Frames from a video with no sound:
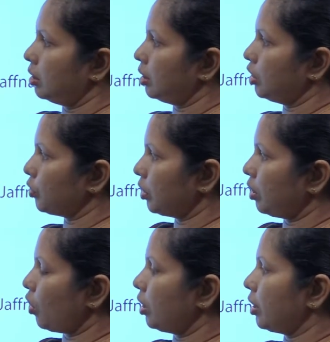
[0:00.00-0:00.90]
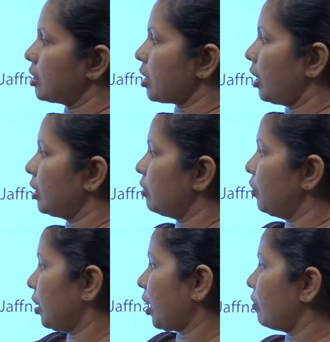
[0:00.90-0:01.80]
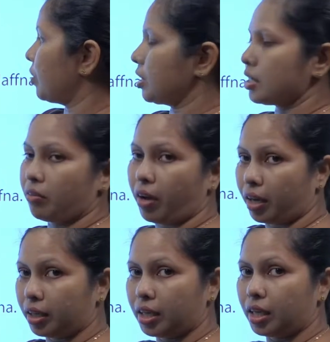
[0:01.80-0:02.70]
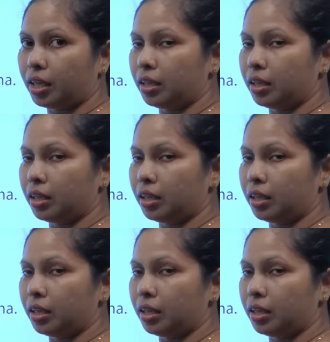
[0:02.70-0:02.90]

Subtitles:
During the holidays, either we can visit our uncle